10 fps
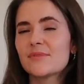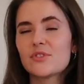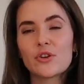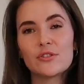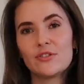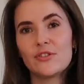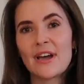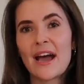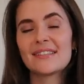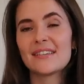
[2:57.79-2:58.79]
Don't do
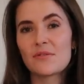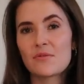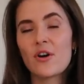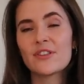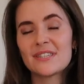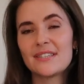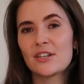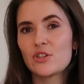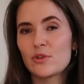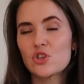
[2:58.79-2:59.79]
that, and rather stick
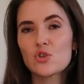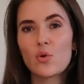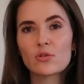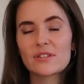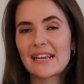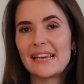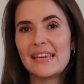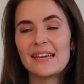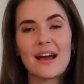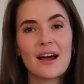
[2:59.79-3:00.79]
to a short,
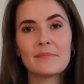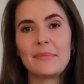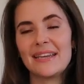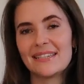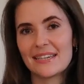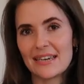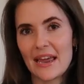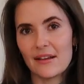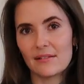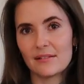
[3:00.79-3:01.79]
clean, unpainted
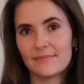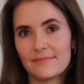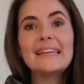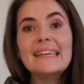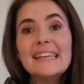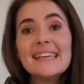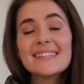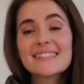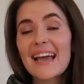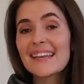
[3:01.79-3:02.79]
nail.
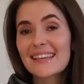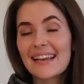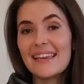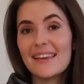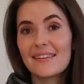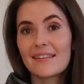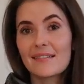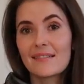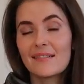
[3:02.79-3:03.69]
Neat and clean.